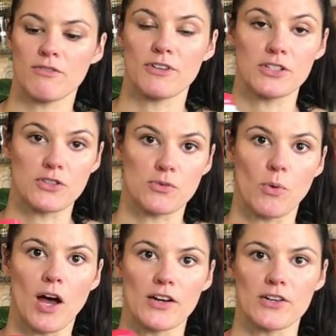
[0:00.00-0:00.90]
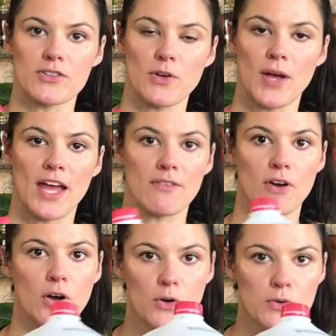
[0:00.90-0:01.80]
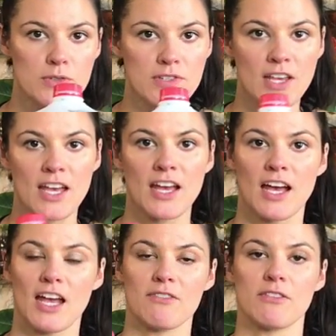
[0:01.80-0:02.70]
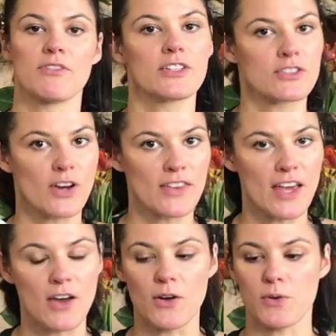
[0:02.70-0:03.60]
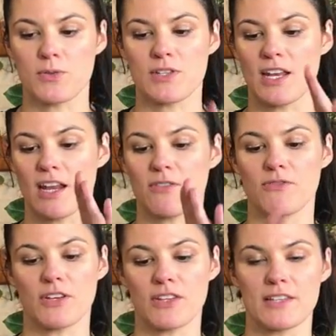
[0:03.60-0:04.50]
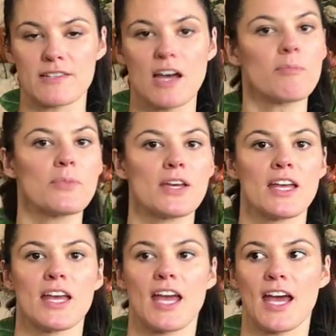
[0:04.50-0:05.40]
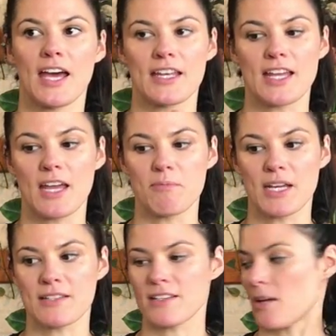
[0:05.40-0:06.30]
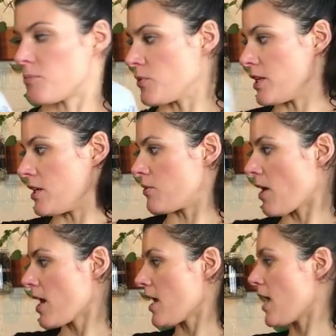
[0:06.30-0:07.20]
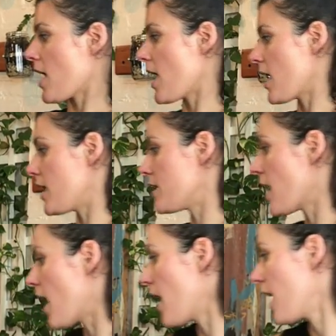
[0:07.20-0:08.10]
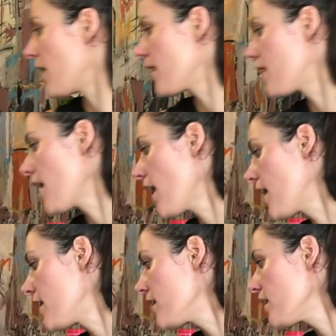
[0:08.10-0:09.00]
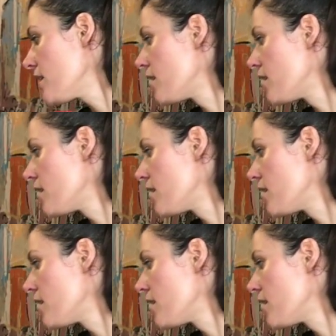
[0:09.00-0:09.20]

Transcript: filtered water. So I have a hose, I have a filter on that hose, and I fill this up and I mix it up really great. And I then